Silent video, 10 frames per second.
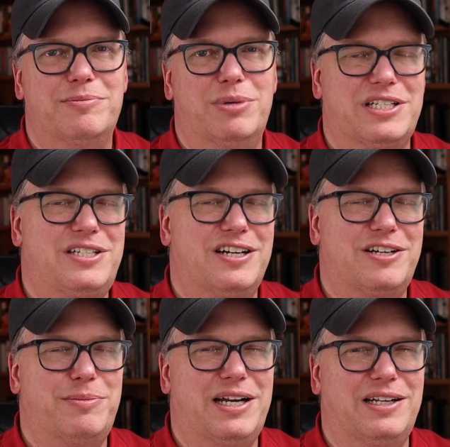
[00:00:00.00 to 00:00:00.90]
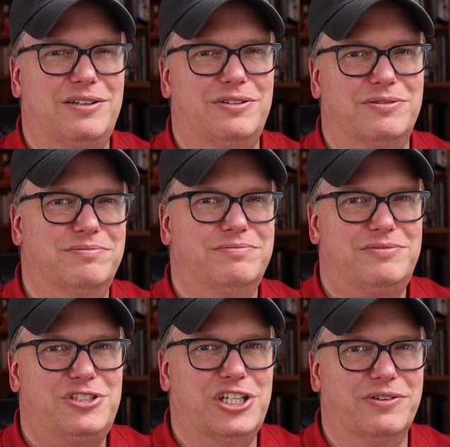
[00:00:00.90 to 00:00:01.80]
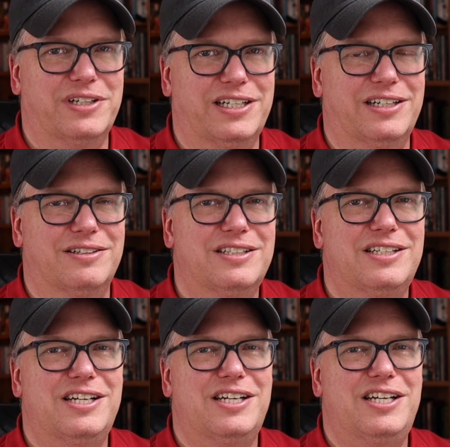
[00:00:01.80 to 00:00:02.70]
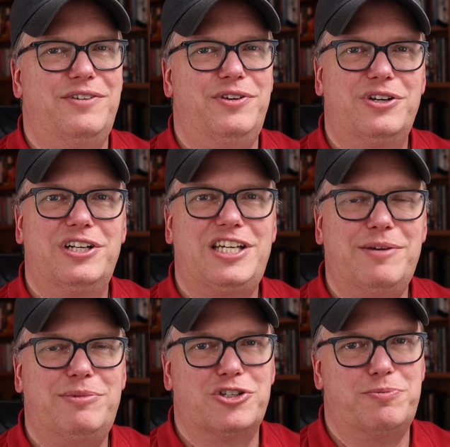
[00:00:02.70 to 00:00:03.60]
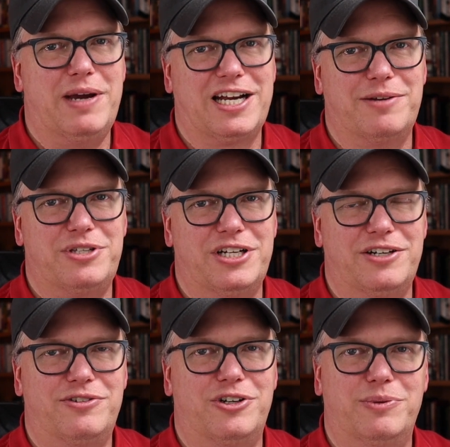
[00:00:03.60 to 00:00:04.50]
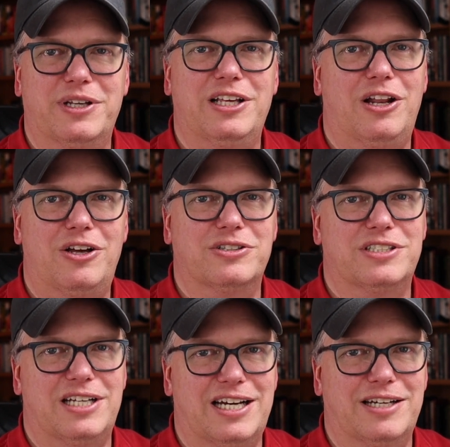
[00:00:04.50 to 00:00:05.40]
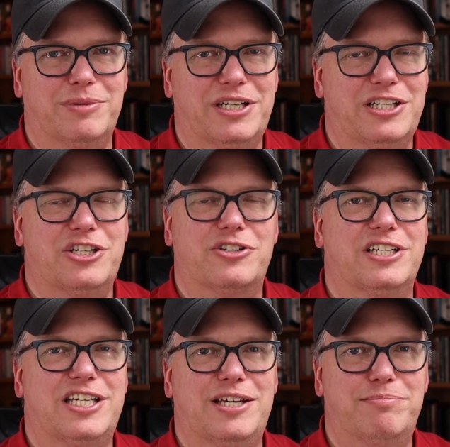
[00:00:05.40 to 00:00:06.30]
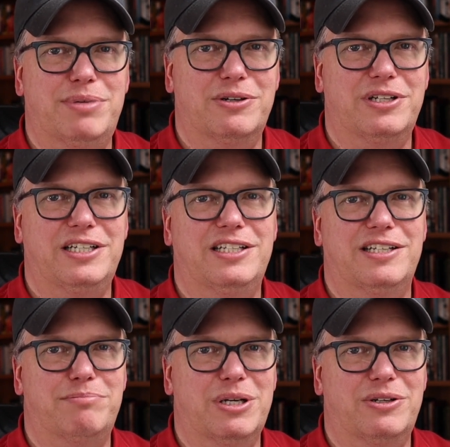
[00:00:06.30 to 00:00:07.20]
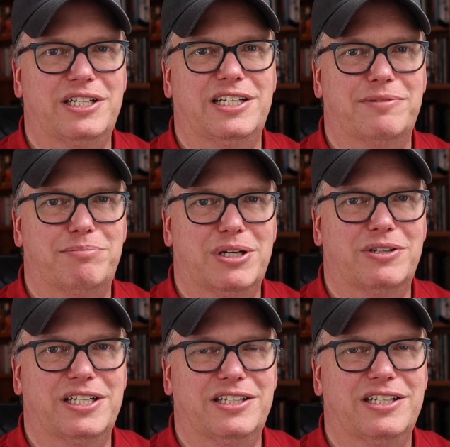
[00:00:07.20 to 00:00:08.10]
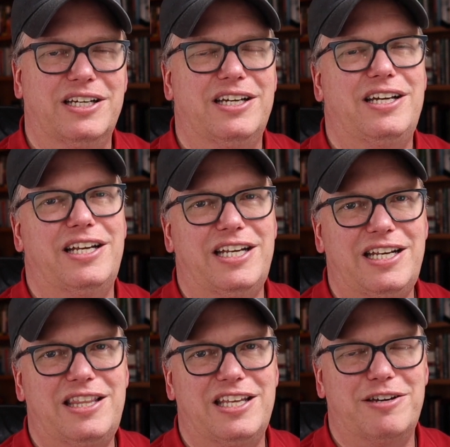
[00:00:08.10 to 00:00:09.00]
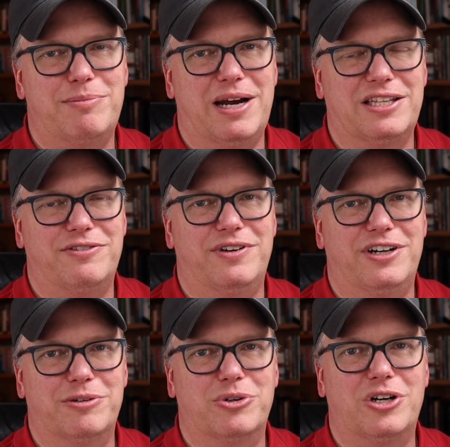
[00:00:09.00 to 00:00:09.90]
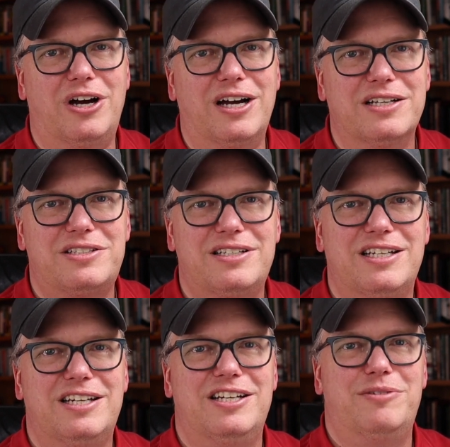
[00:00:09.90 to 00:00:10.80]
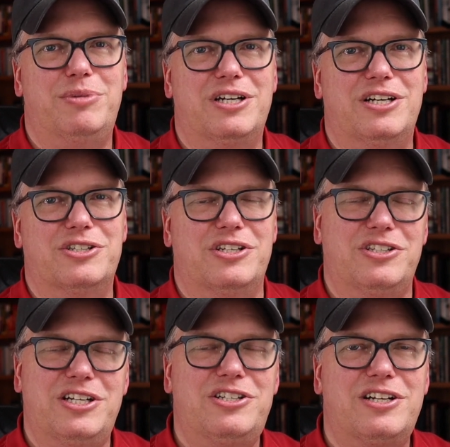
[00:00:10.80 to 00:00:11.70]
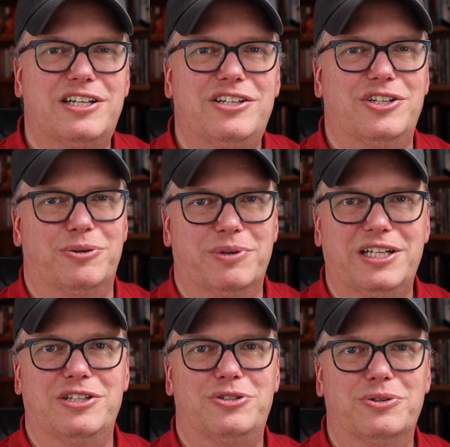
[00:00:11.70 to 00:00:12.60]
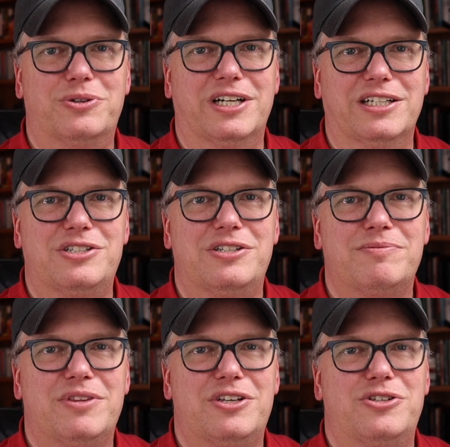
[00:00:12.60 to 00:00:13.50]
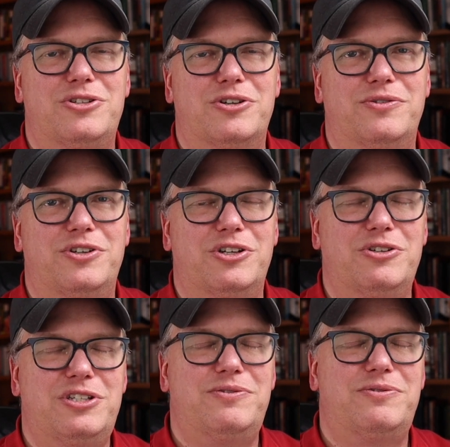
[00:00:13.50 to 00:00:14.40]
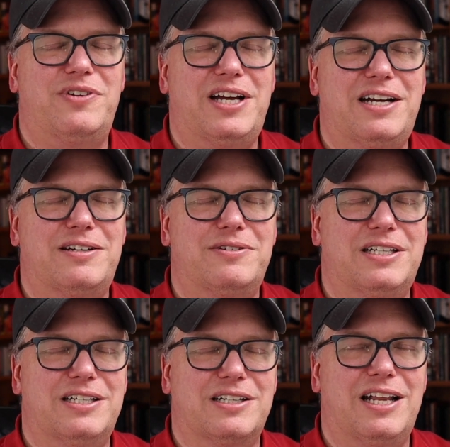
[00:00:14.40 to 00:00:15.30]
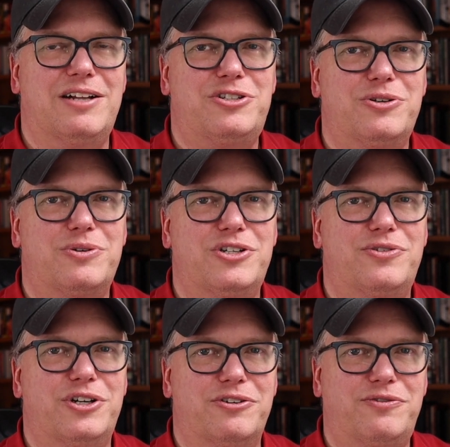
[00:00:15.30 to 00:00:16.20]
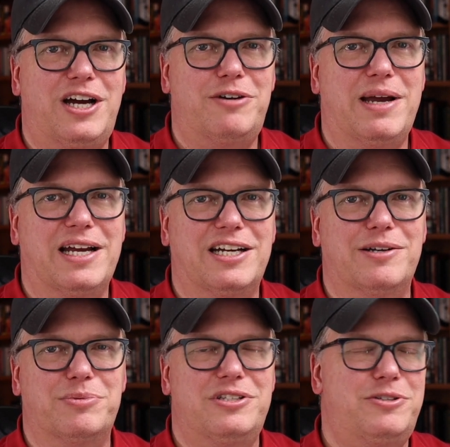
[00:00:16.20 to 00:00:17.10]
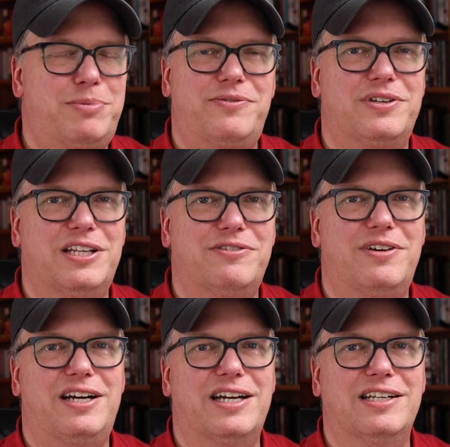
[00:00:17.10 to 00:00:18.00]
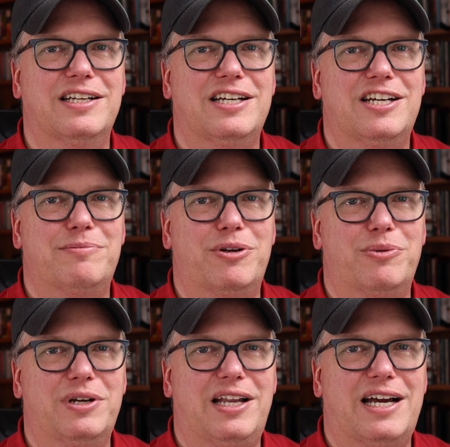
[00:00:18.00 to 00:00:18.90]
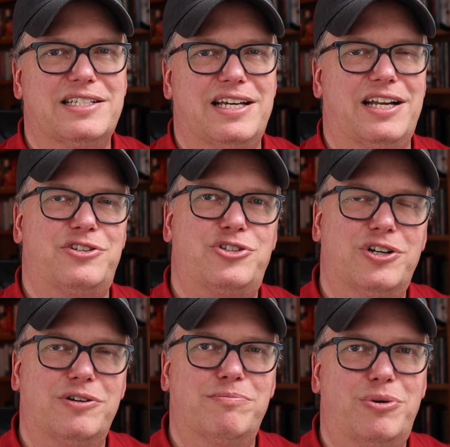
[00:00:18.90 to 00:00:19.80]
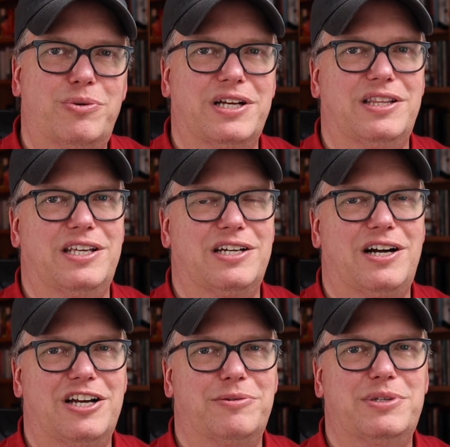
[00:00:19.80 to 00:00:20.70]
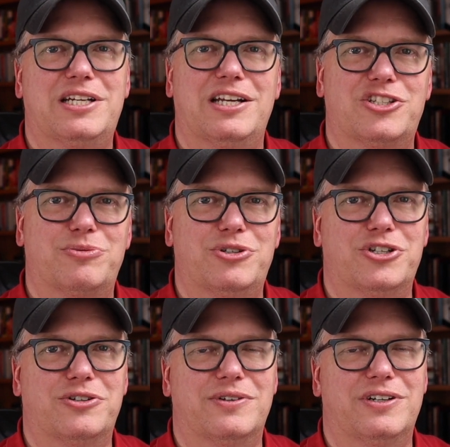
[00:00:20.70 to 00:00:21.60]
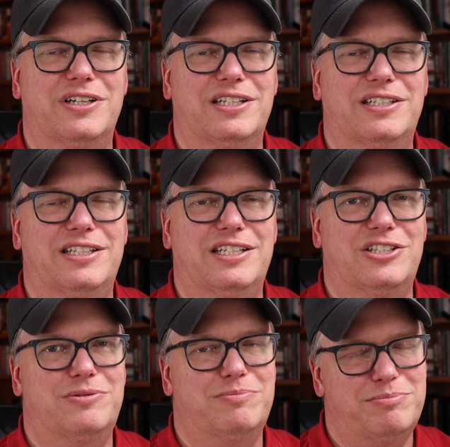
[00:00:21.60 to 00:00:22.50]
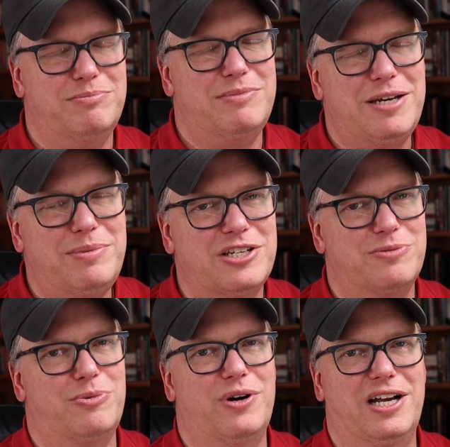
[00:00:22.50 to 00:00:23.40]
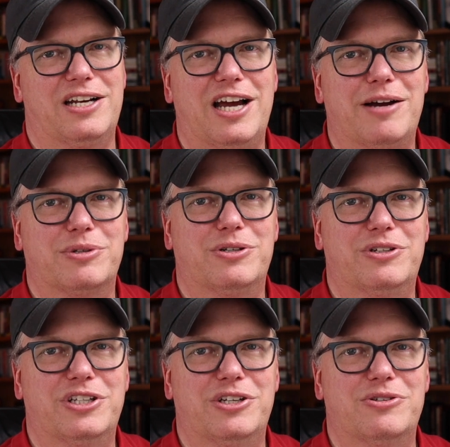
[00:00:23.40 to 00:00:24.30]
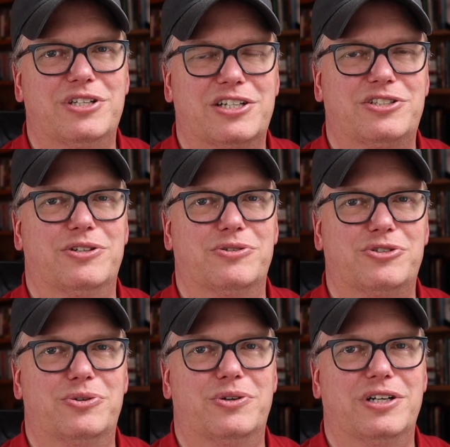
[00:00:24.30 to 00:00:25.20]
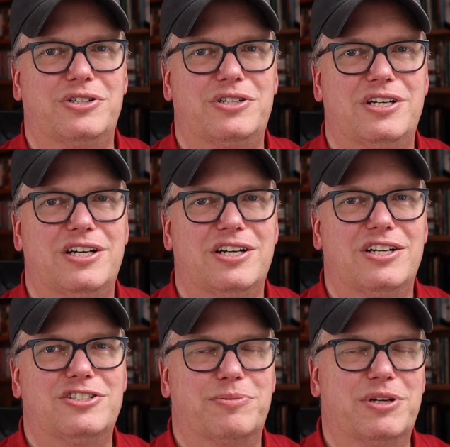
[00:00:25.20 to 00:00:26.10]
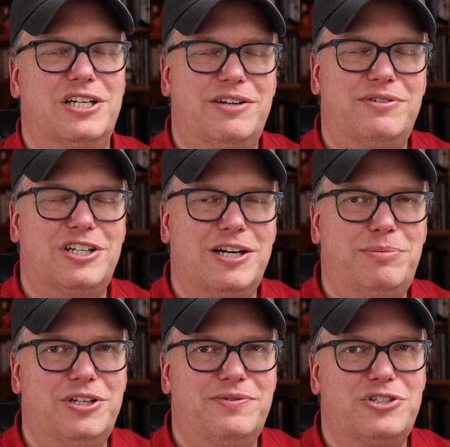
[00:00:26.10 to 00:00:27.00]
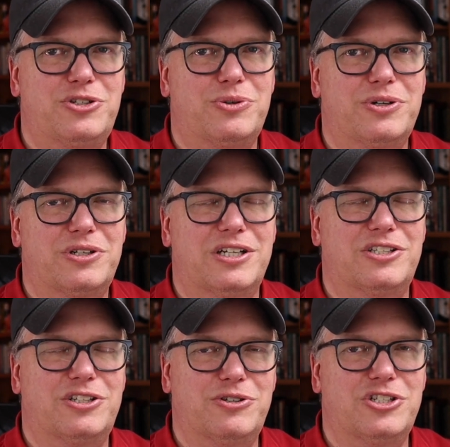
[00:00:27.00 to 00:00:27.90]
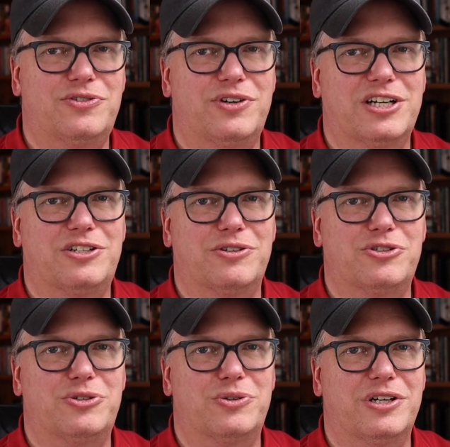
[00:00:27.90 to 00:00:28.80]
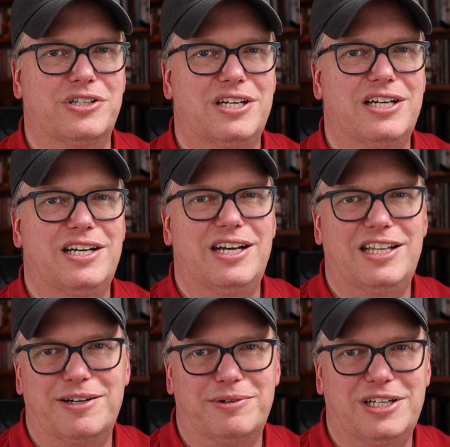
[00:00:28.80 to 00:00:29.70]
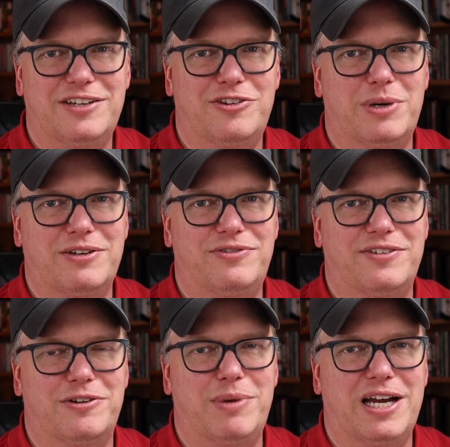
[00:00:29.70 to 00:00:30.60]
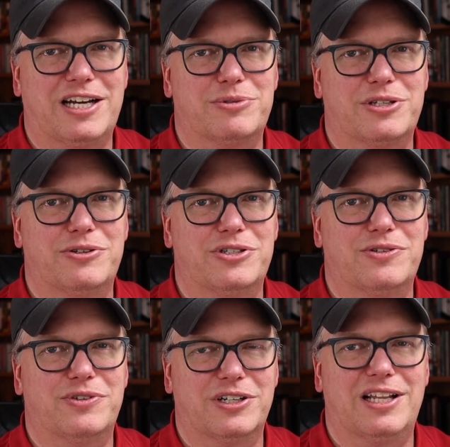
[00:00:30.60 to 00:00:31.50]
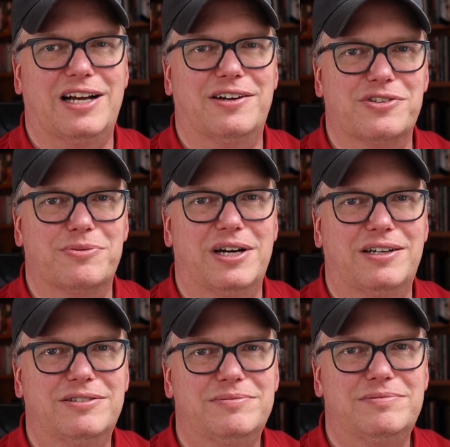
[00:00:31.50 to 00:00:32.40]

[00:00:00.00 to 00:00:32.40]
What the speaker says: But let's talk about a little secret here. If you're going to keep those backups there for a really long time and it's just going to keep building and building and building, you need to think about the variable cost, because essentially you're renting storage. So if you're using cloud storage for your file backups, it's perfectly fine, but realize at a certain point the economies kind of switch over and it's maybe is more economical to use external storage. So I'm going to cover a couple different solutions for external storage And then I'm going to give you my favorite backup solution for the cloud as well.